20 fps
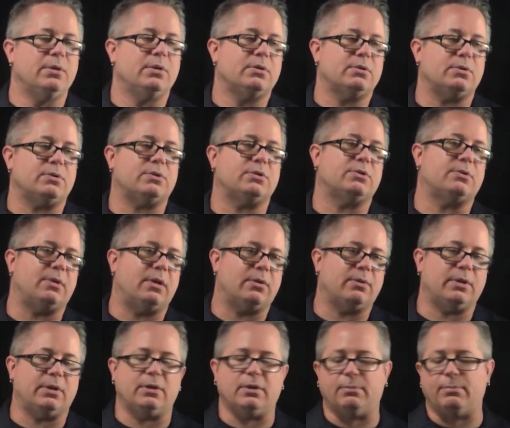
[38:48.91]
So this is now
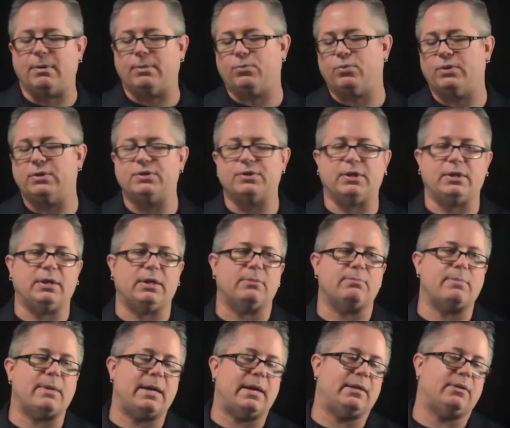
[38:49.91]
getting at memory, it's getting at
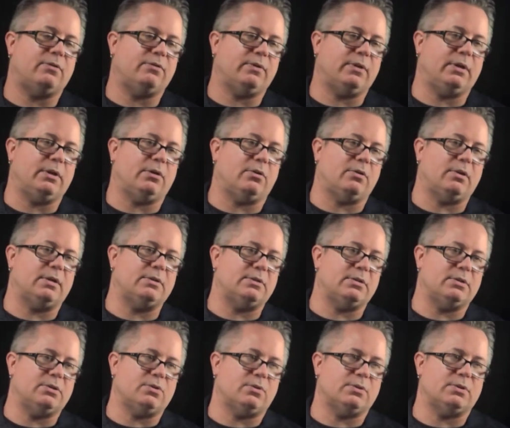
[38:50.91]
math, it's getting all kinds of
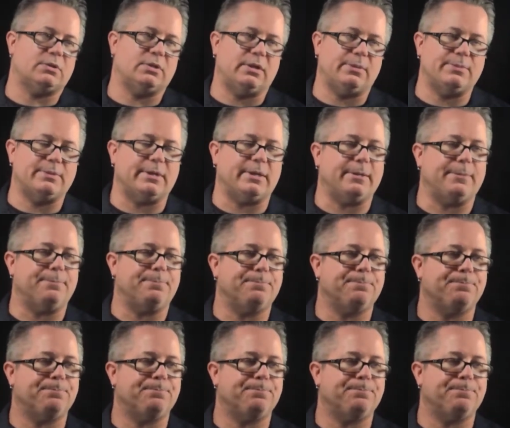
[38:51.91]
things all at the same time.